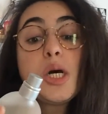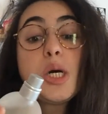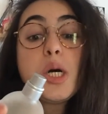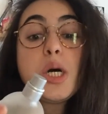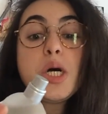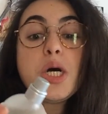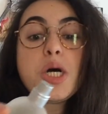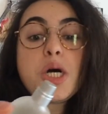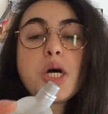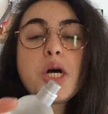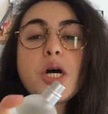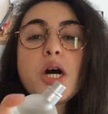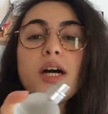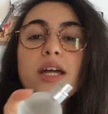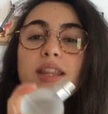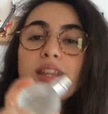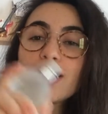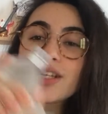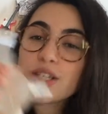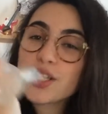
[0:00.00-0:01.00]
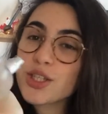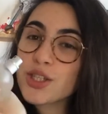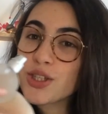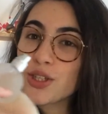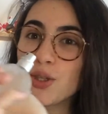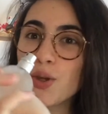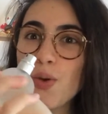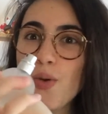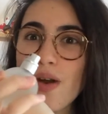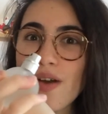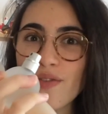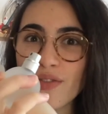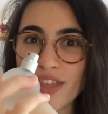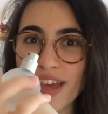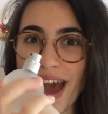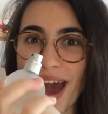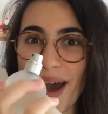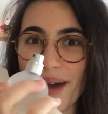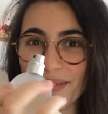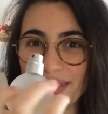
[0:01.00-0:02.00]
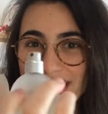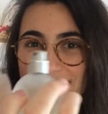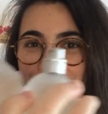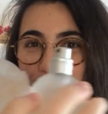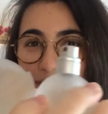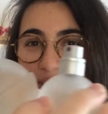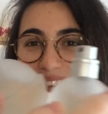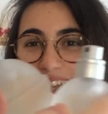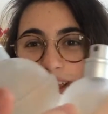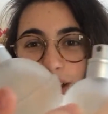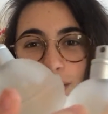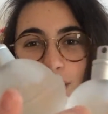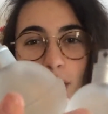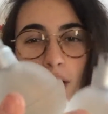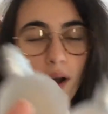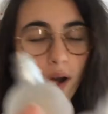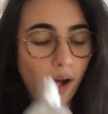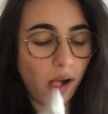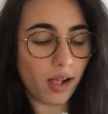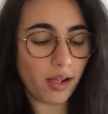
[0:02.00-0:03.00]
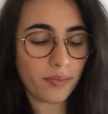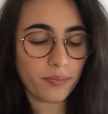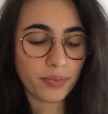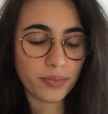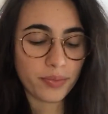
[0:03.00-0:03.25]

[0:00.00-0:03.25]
two of them. That's really cool.